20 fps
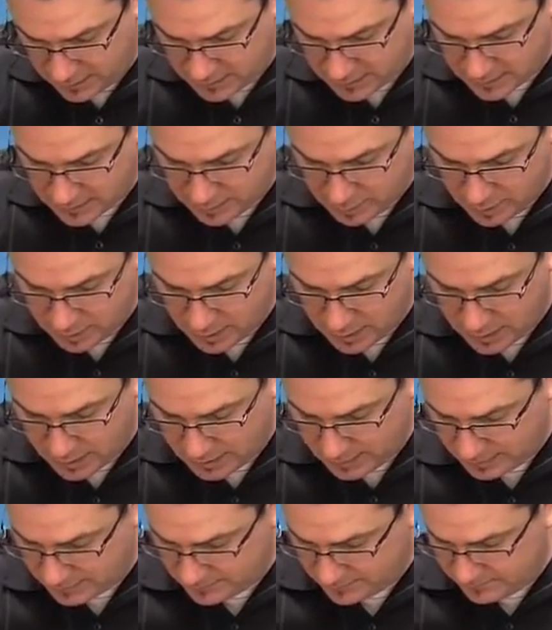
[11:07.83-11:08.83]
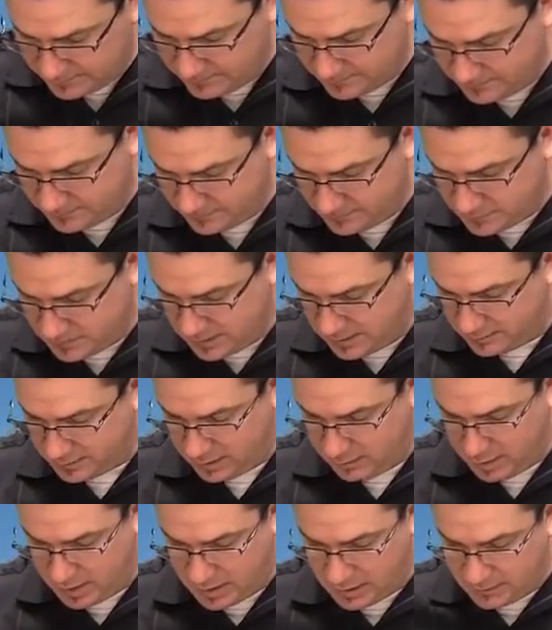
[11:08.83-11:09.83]
I just put it on here, take
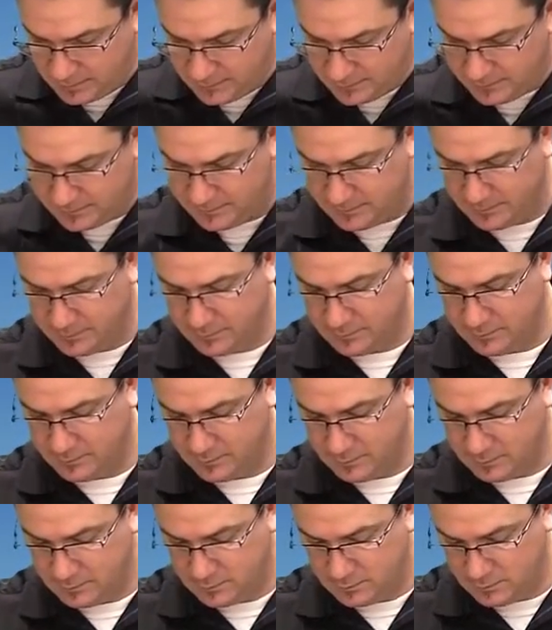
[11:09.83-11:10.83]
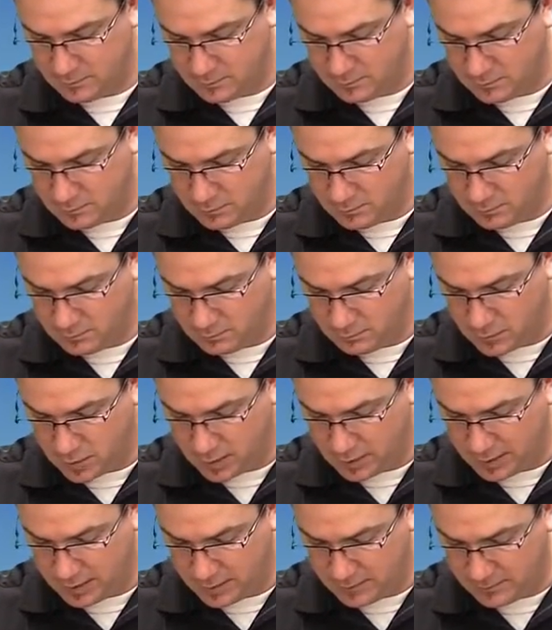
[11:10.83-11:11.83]
my pen,
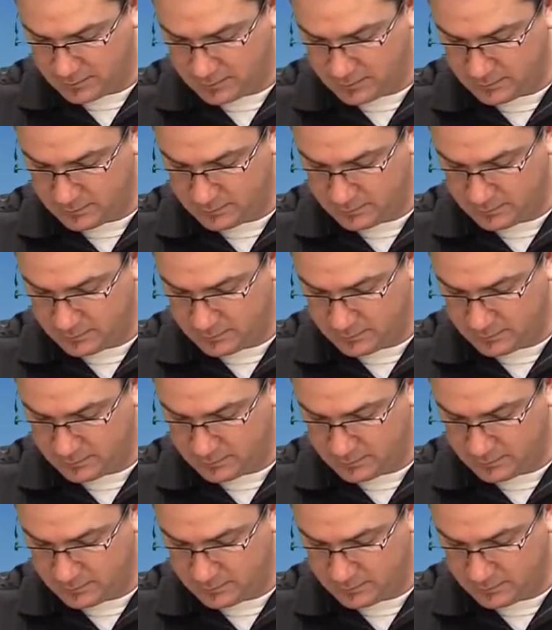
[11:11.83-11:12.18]
mark it.